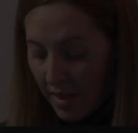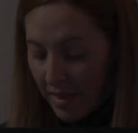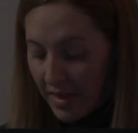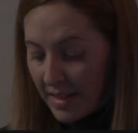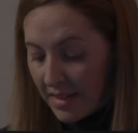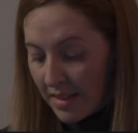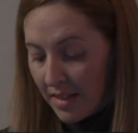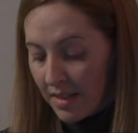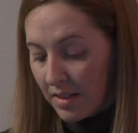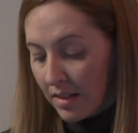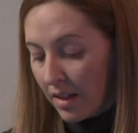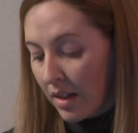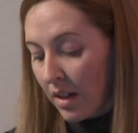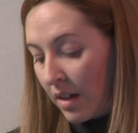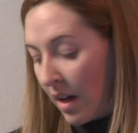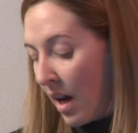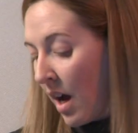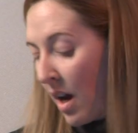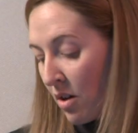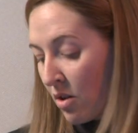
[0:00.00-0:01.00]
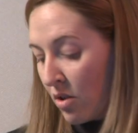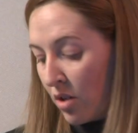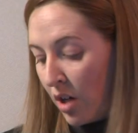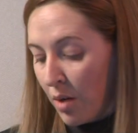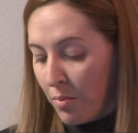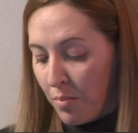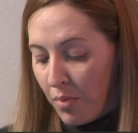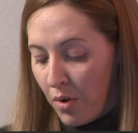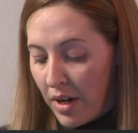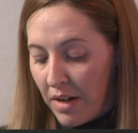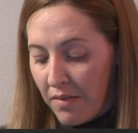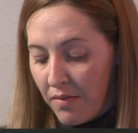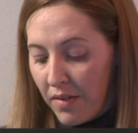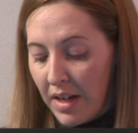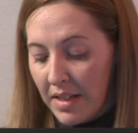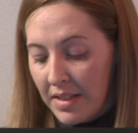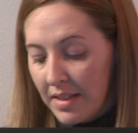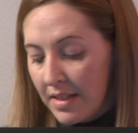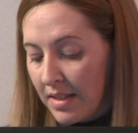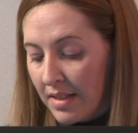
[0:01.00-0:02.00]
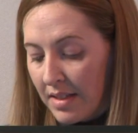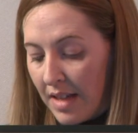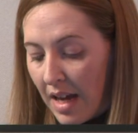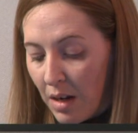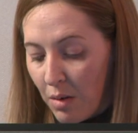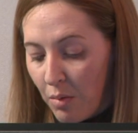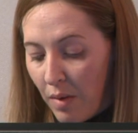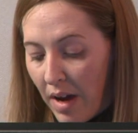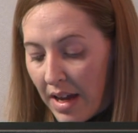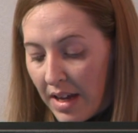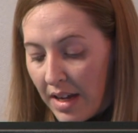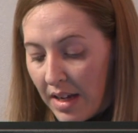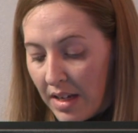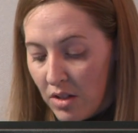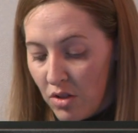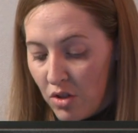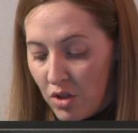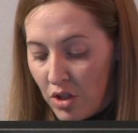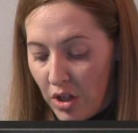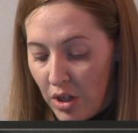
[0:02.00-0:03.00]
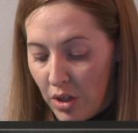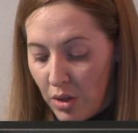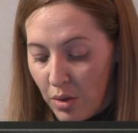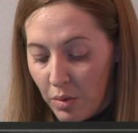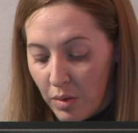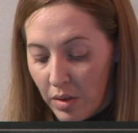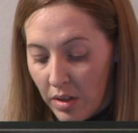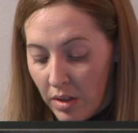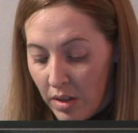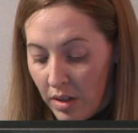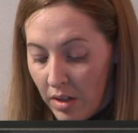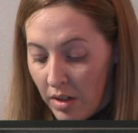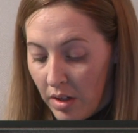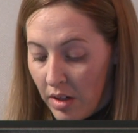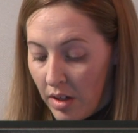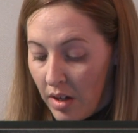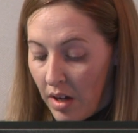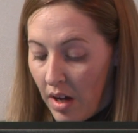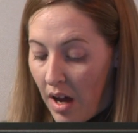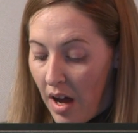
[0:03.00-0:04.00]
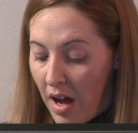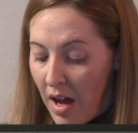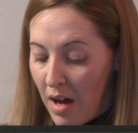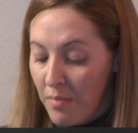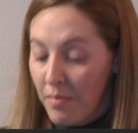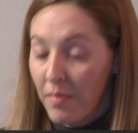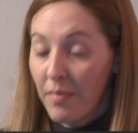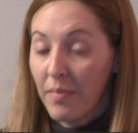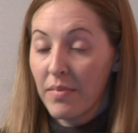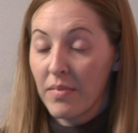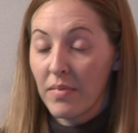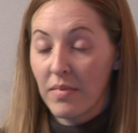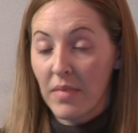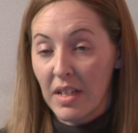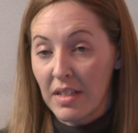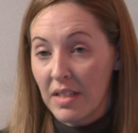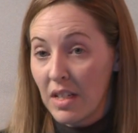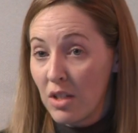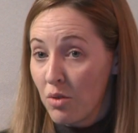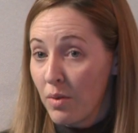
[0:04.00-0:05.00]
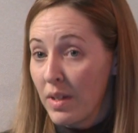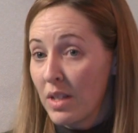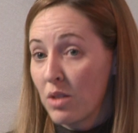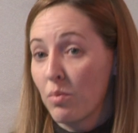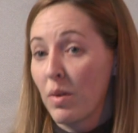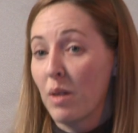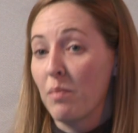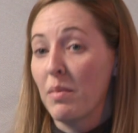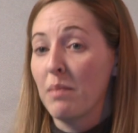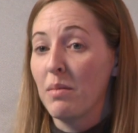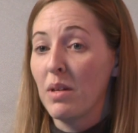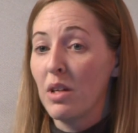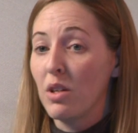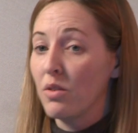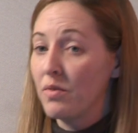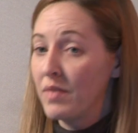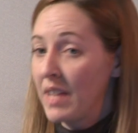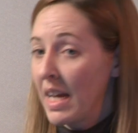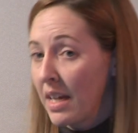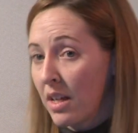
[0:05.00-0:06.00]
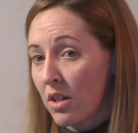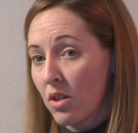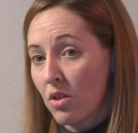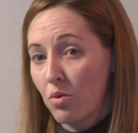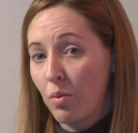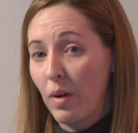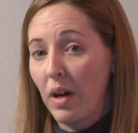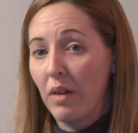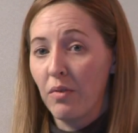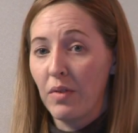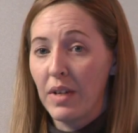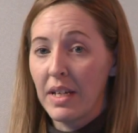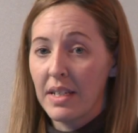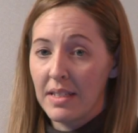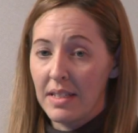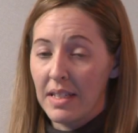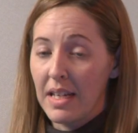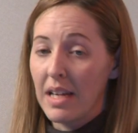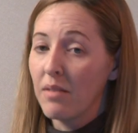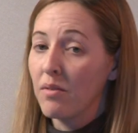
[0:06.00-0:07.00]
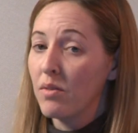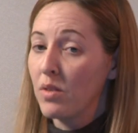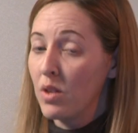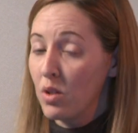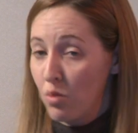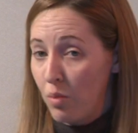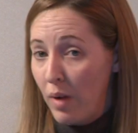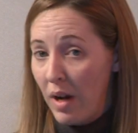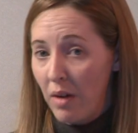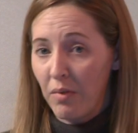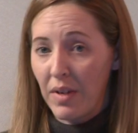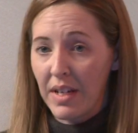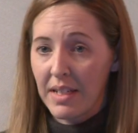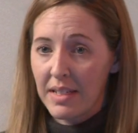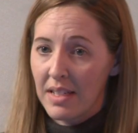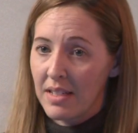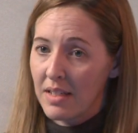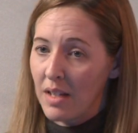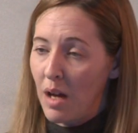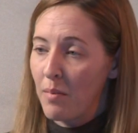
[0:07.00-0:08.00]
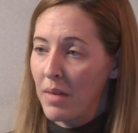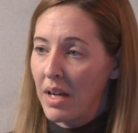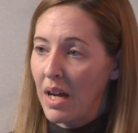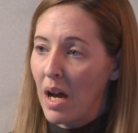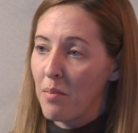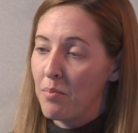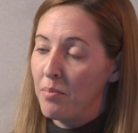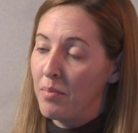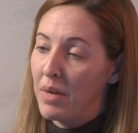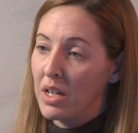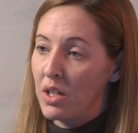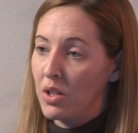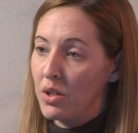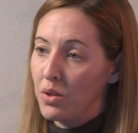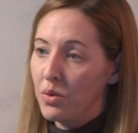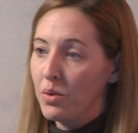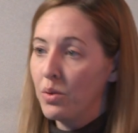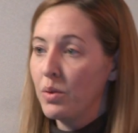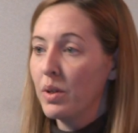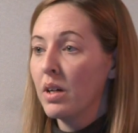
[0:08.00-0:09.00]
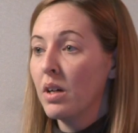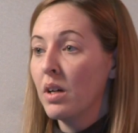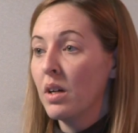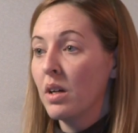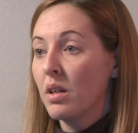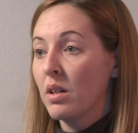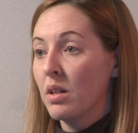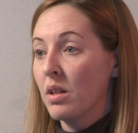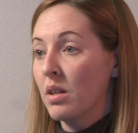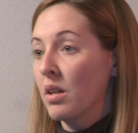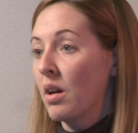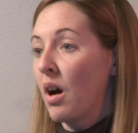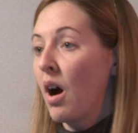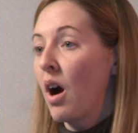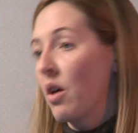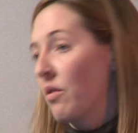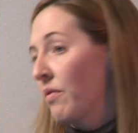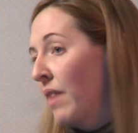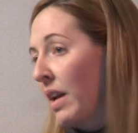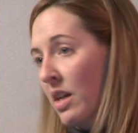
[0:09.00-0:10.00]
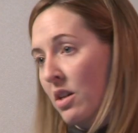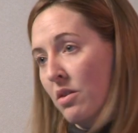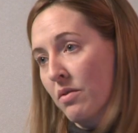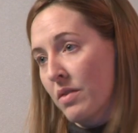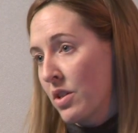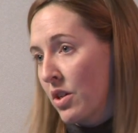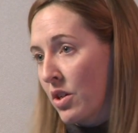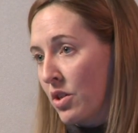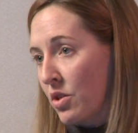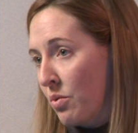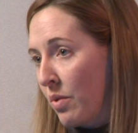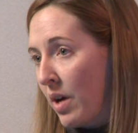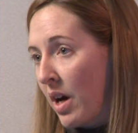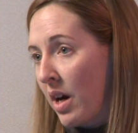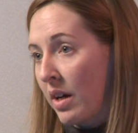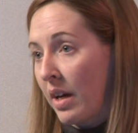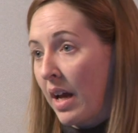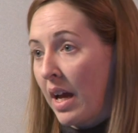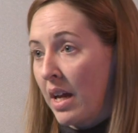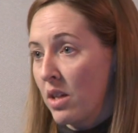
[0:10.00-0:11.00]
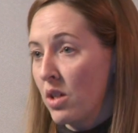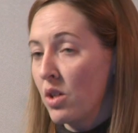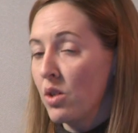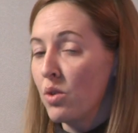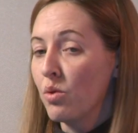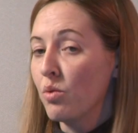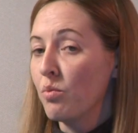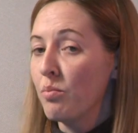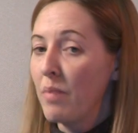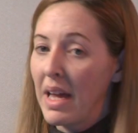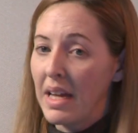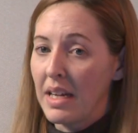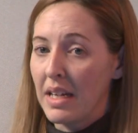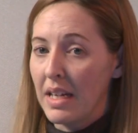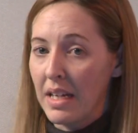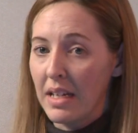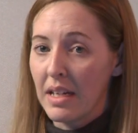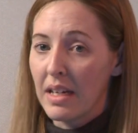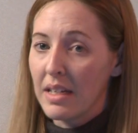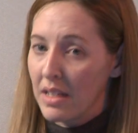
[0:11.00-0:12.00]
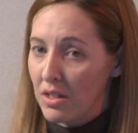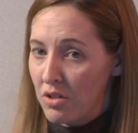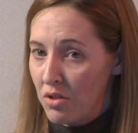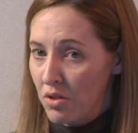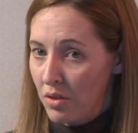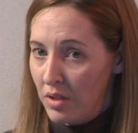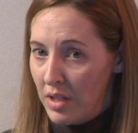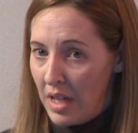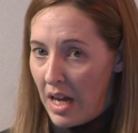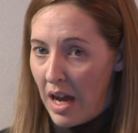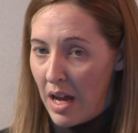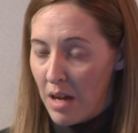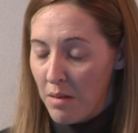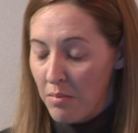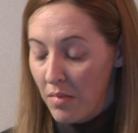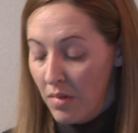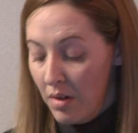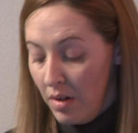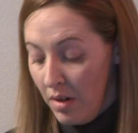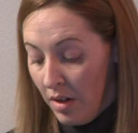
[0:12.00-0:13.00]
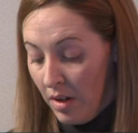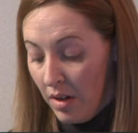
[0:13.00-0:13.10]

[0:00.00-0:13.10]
This is a good point for us to segue into um, a situation where maybe you've taken your 12 weeks leave, the 12 weeks is coming up, but you aren't ready to return to work and you may need additional time.